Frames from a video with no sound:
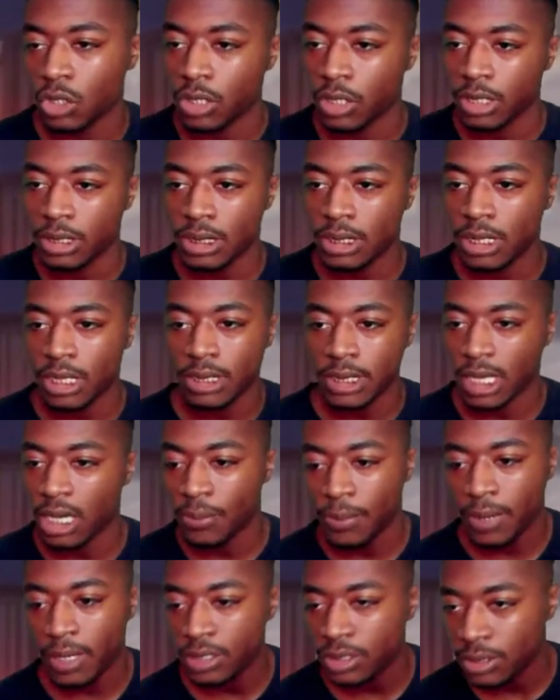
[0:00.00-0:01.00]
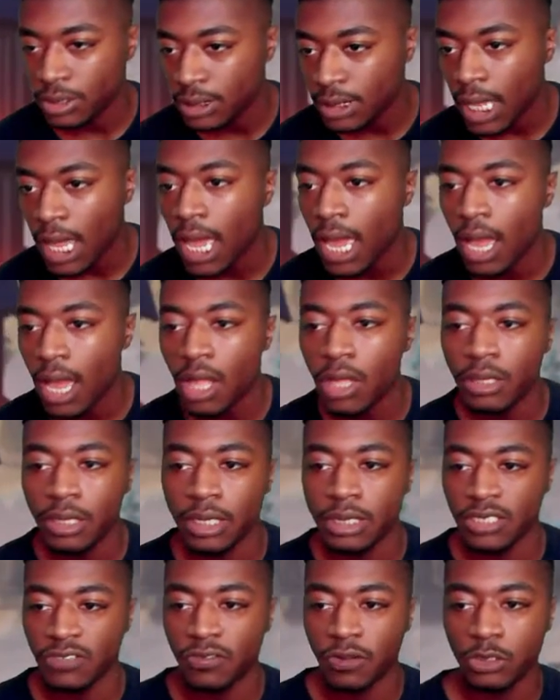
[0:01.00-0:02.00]
they see his animation style, and he's
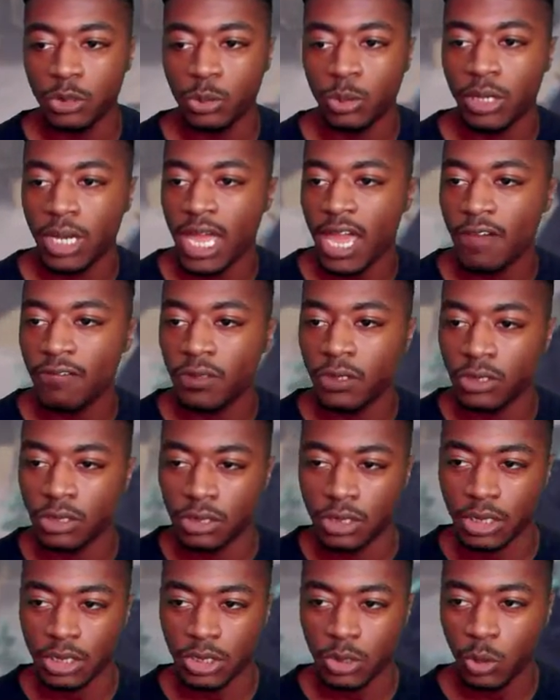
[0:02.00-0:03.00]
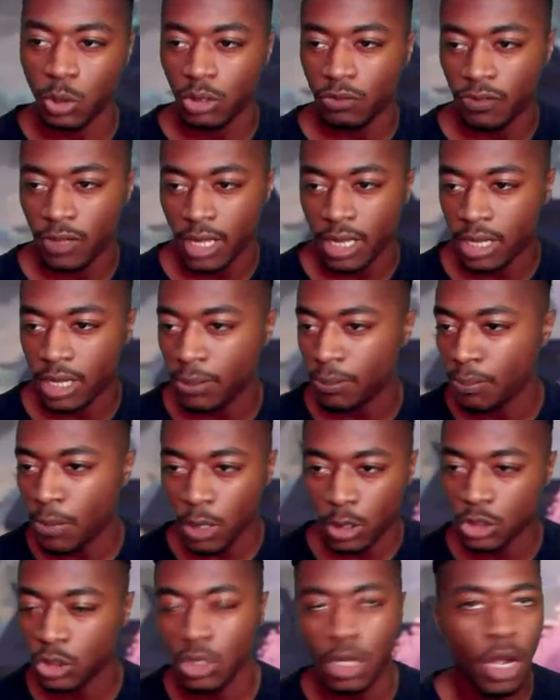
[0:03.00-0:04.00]
the first one to have this sort of like
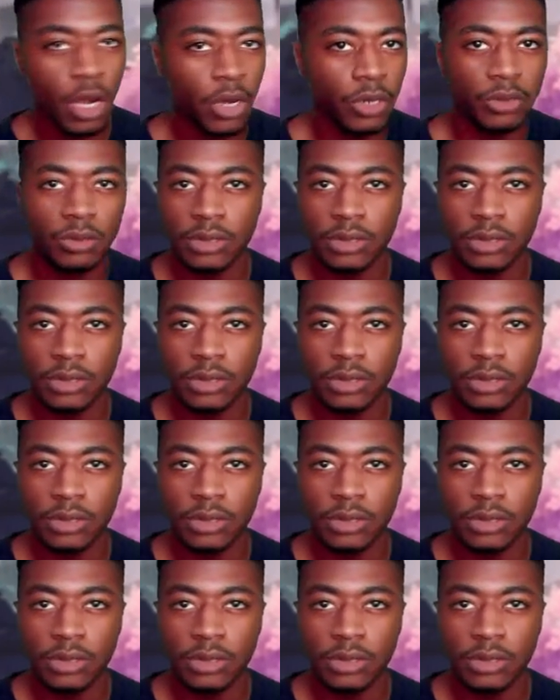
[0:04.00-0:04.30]
martial art